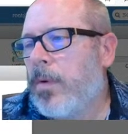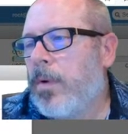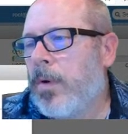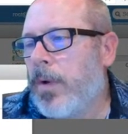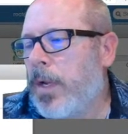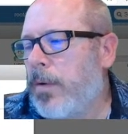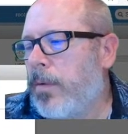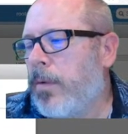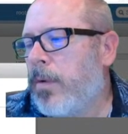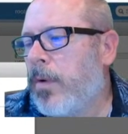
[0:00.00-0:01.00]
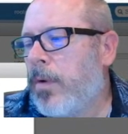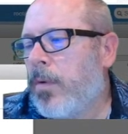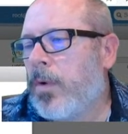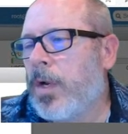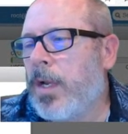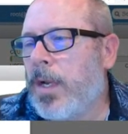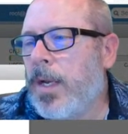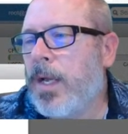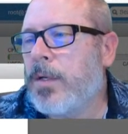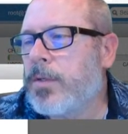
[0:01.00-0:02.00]
All right. We're going to hit
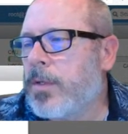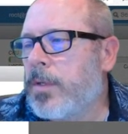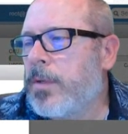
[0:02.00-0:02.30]
next.